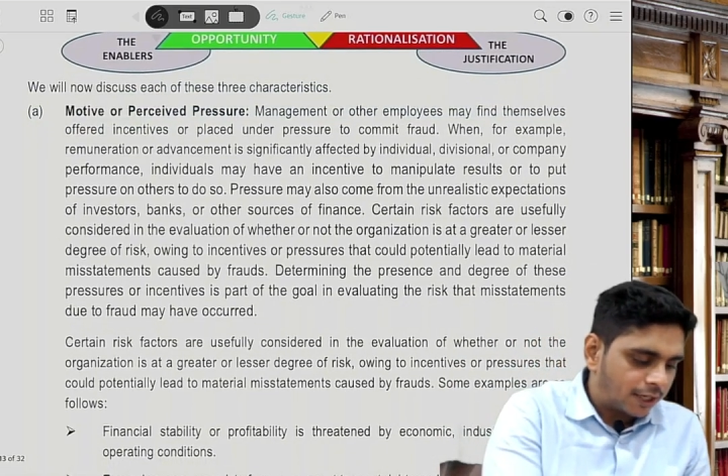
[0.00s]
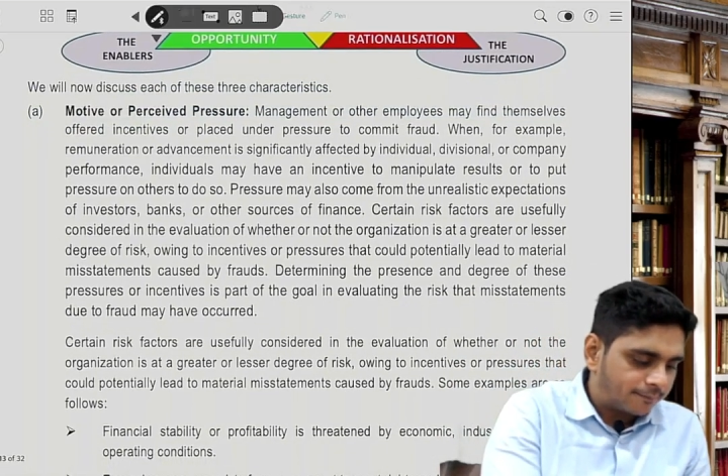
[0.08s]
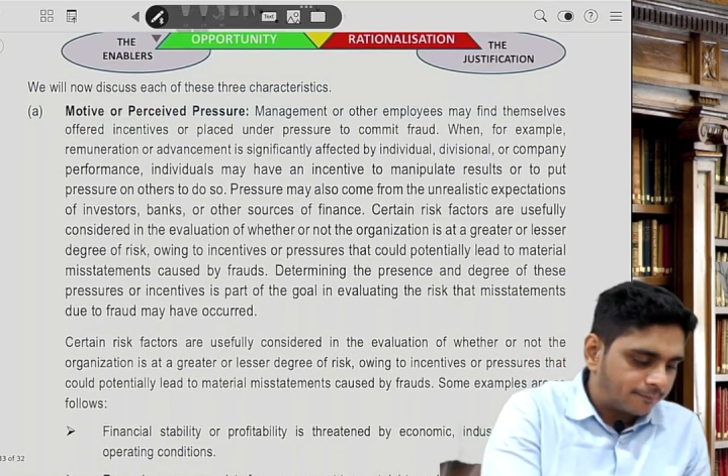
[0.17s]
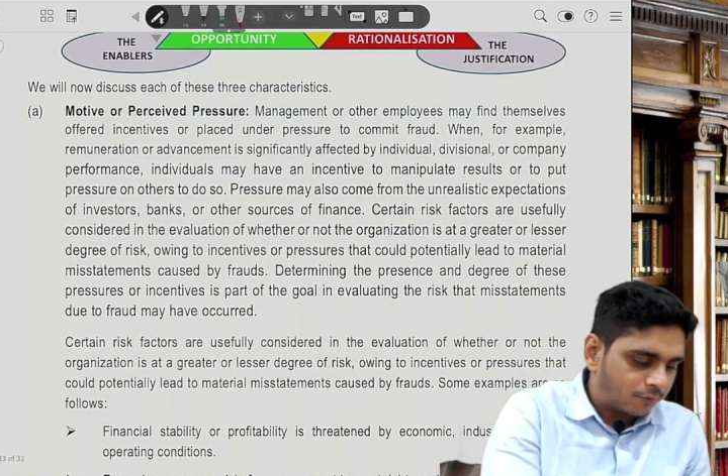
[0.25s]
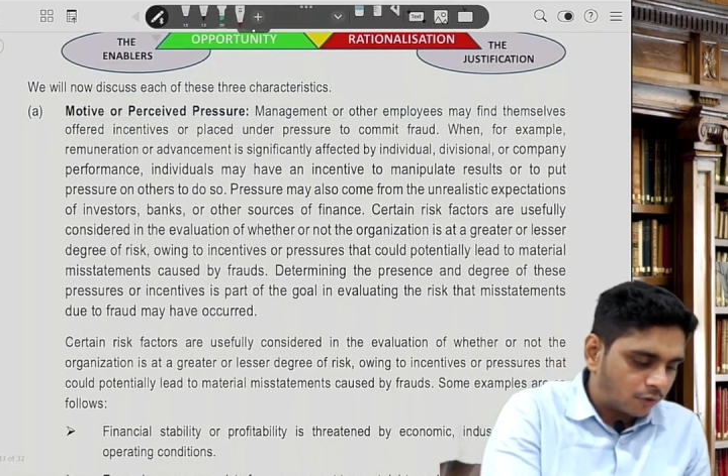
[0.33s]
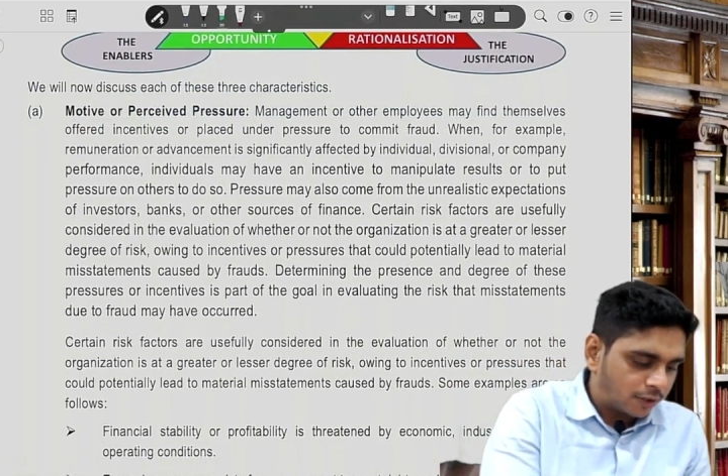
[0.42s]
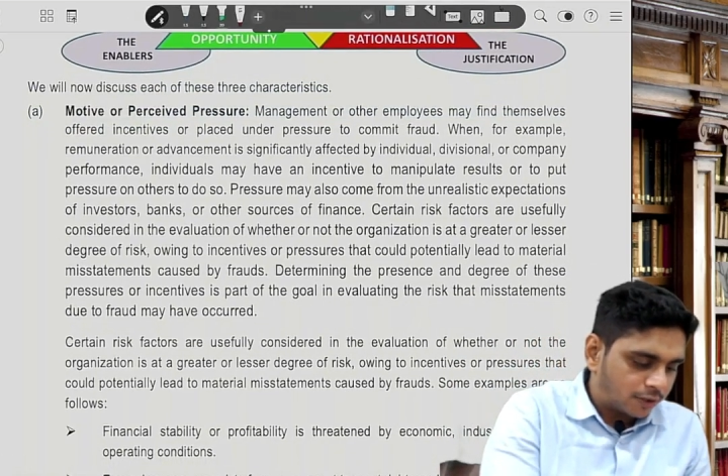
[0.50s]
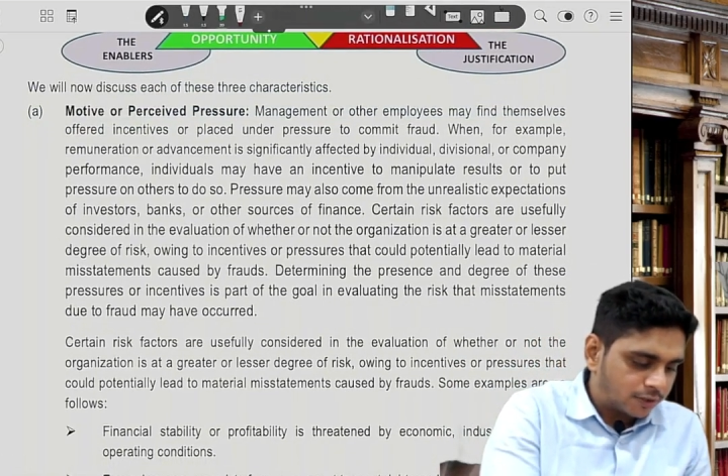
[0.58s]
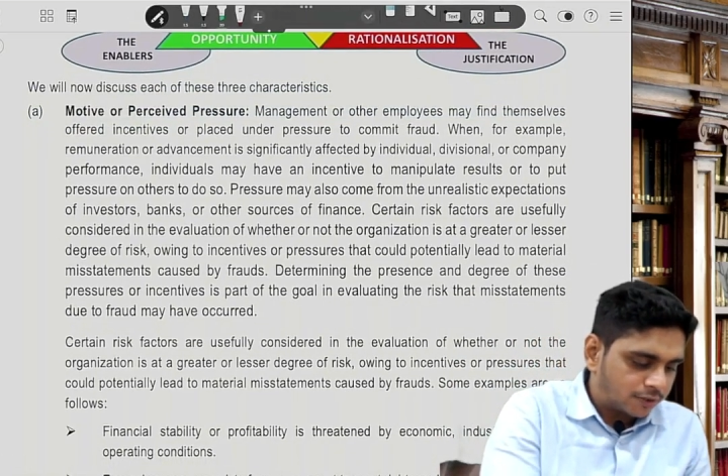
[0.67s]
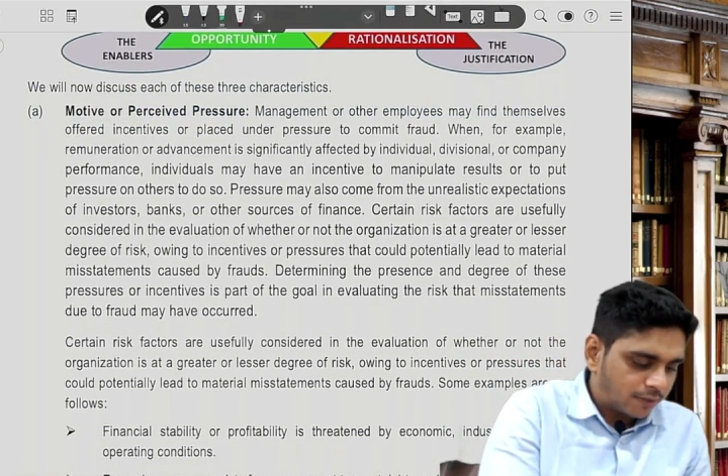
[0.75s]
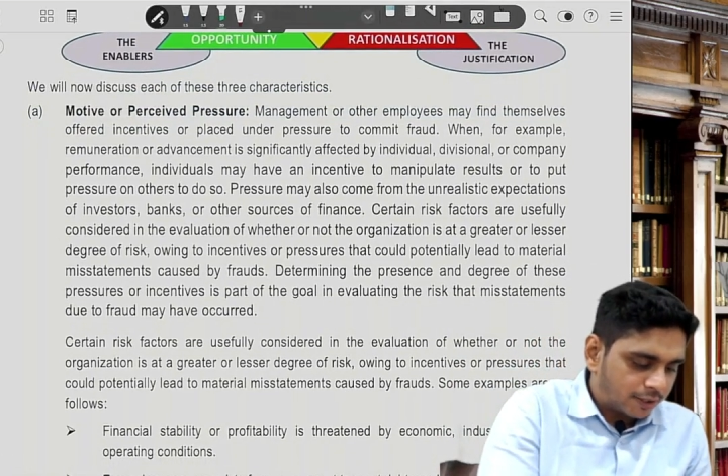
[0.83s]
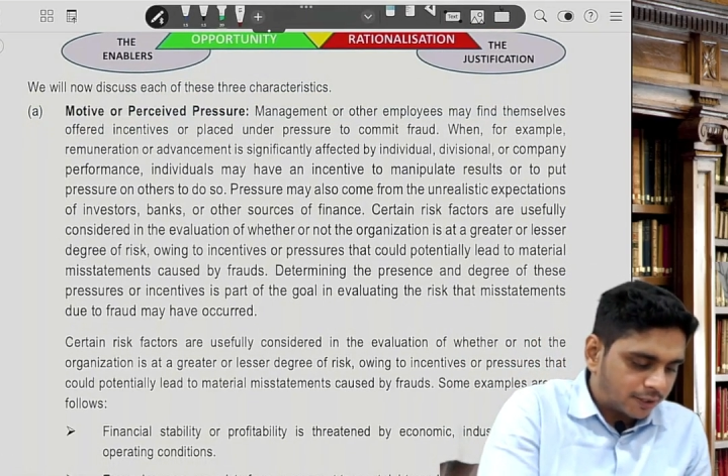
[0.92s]

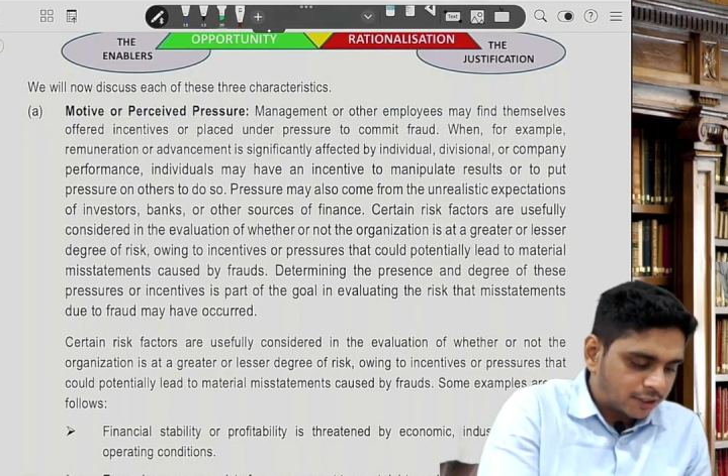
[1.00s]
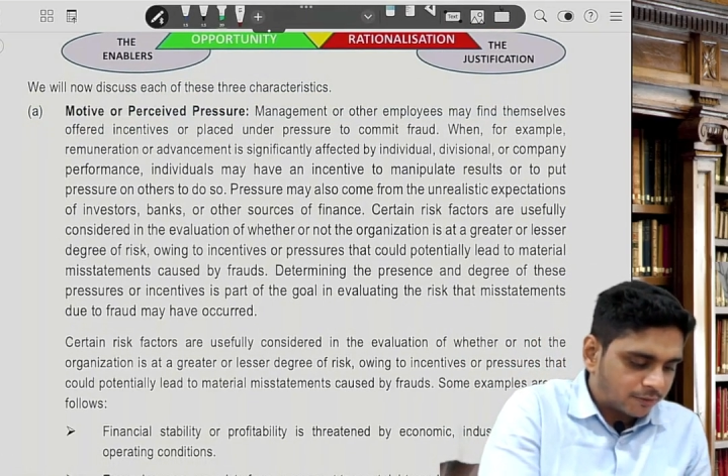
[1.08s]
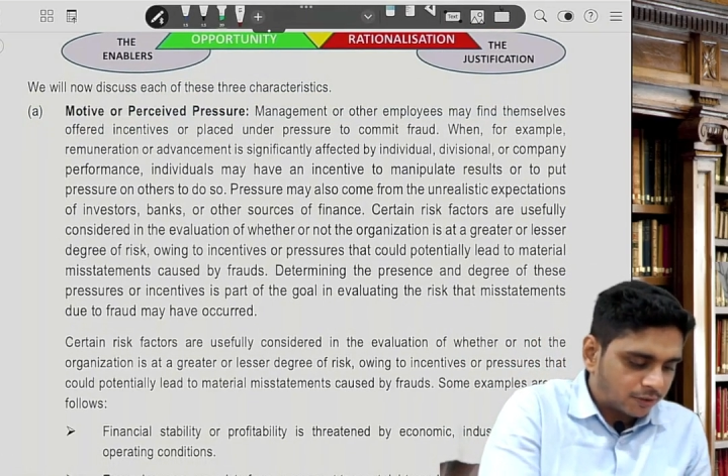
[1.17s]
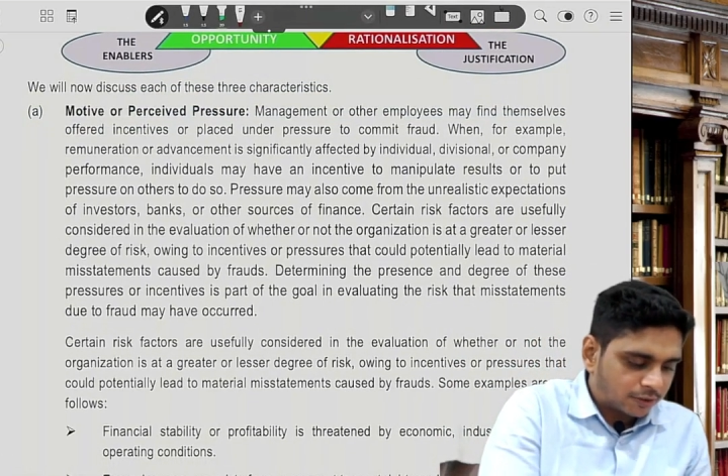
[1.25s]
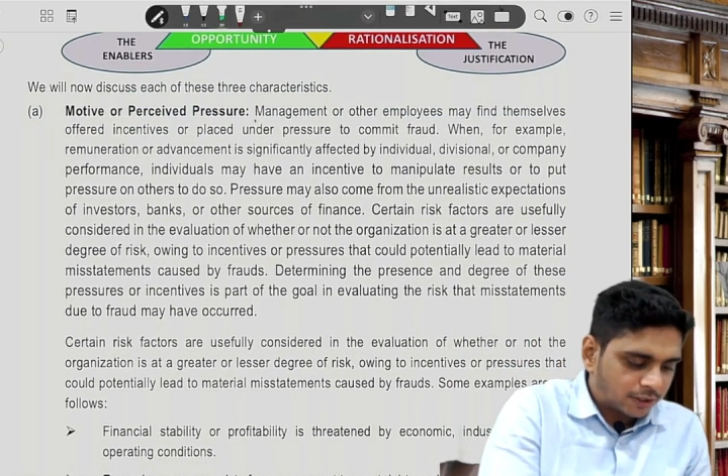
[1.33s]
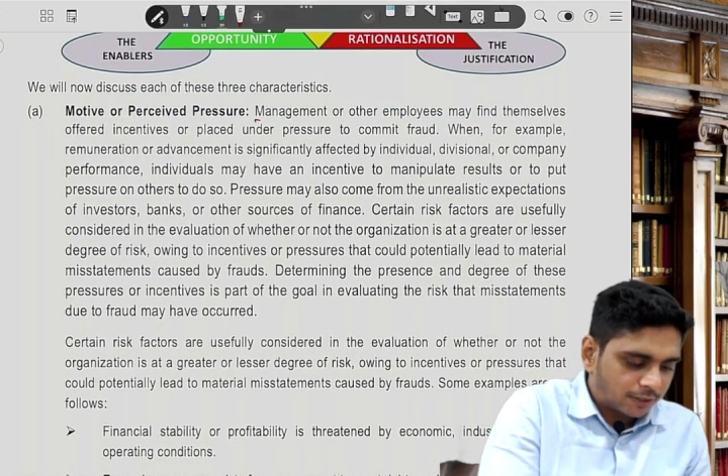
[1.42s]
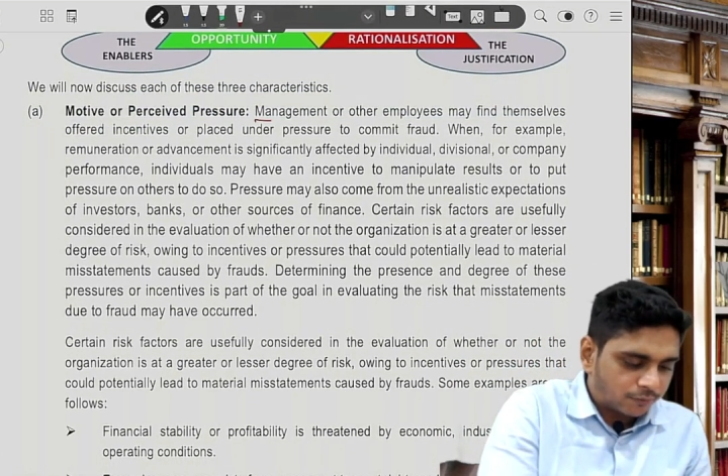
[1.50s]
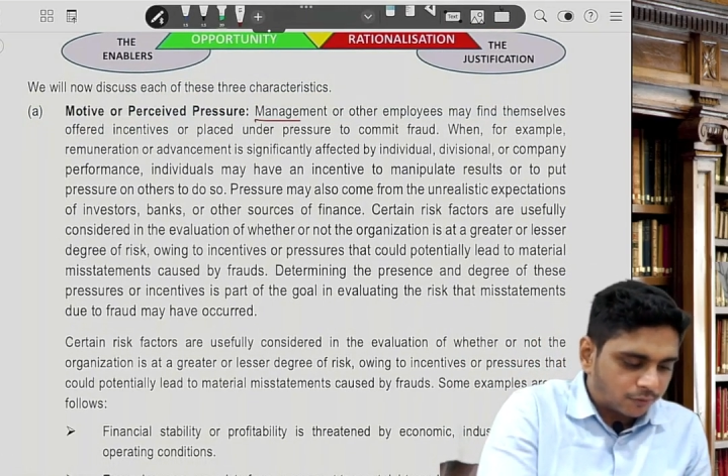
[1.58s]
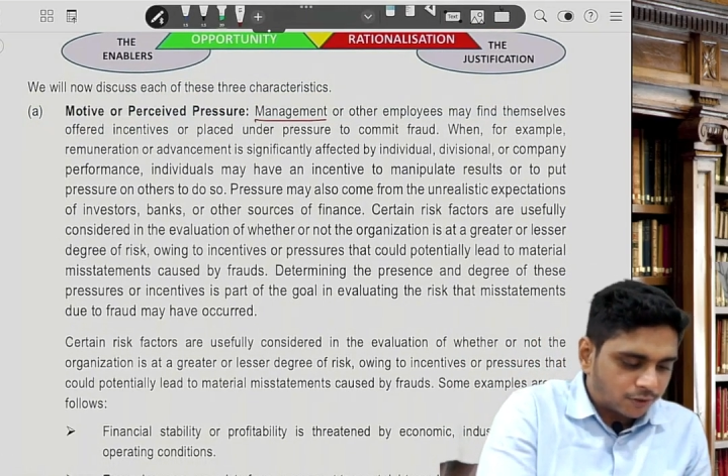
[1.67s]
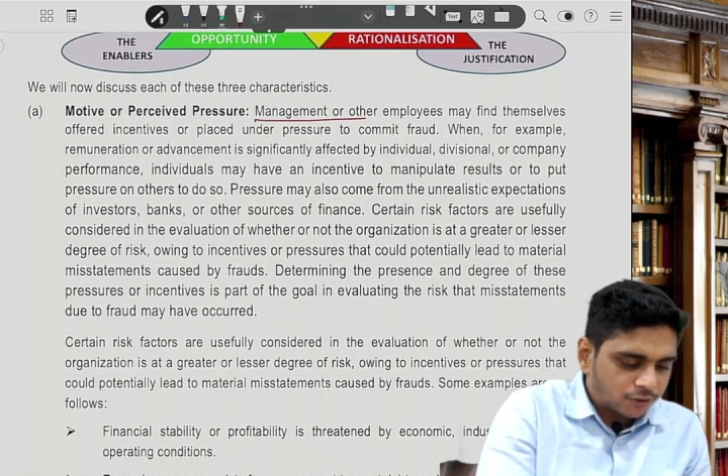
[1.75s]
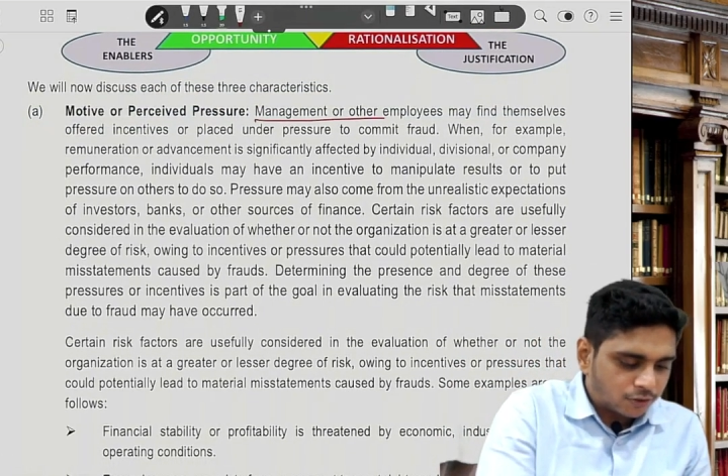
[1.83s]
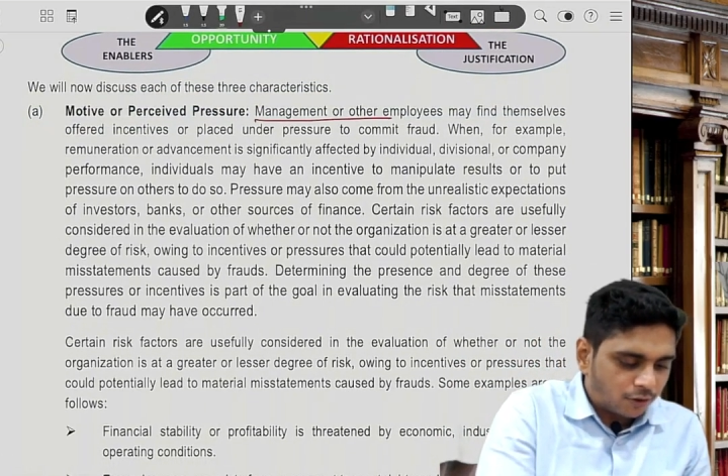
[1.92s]
employees
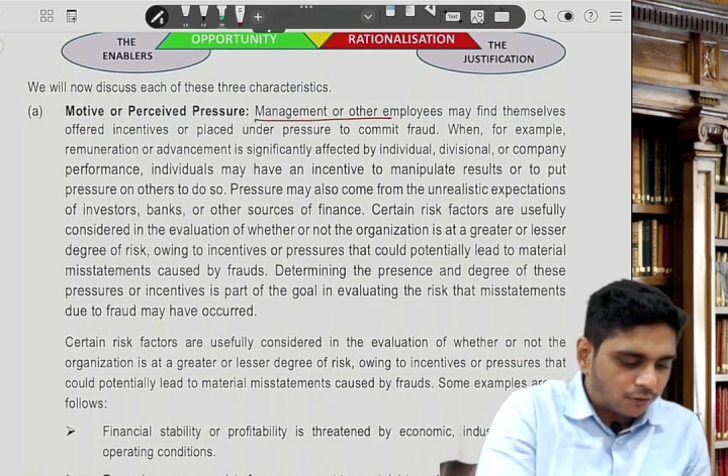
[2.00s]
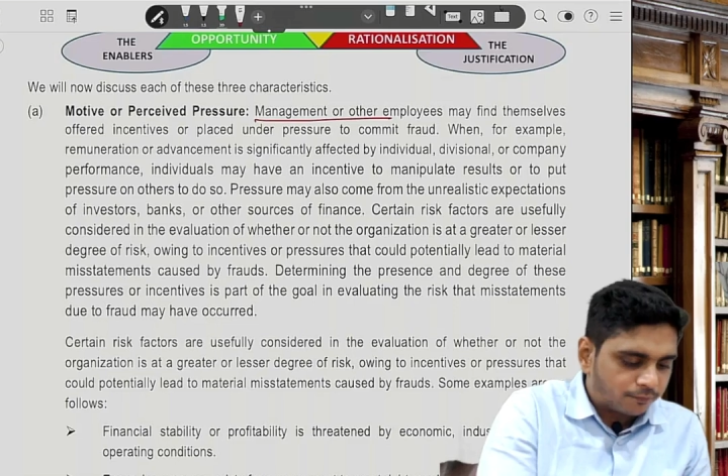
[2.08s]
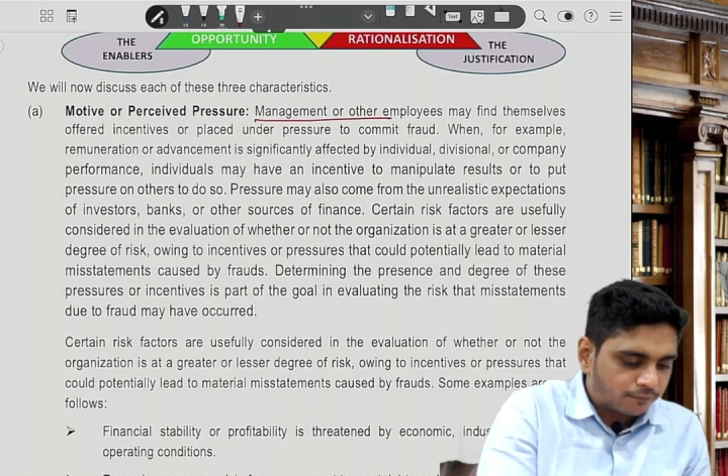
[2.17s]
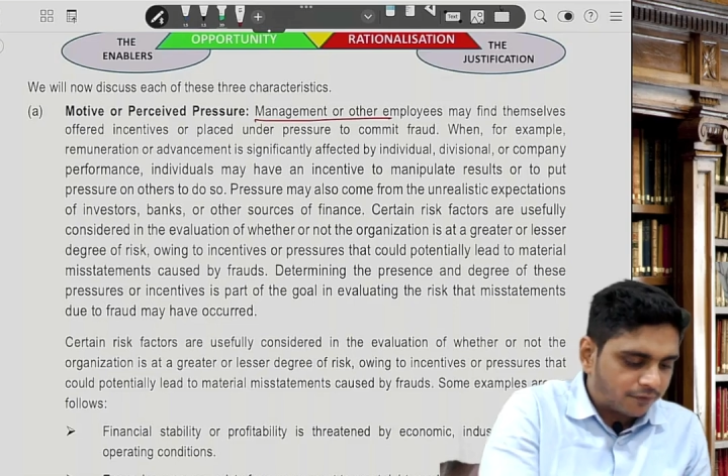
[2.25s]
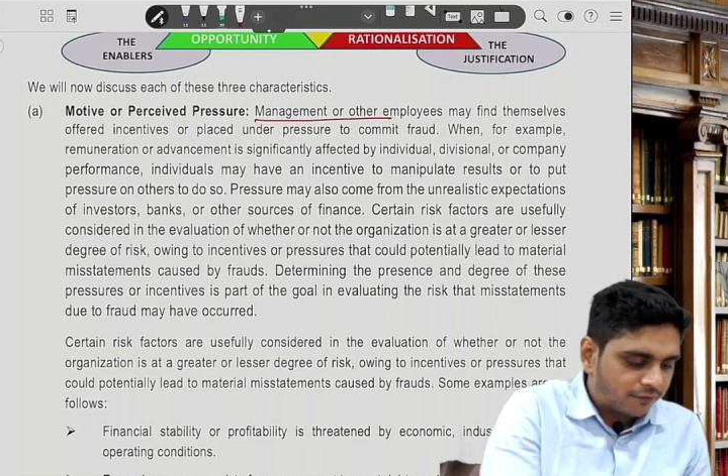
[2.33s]
may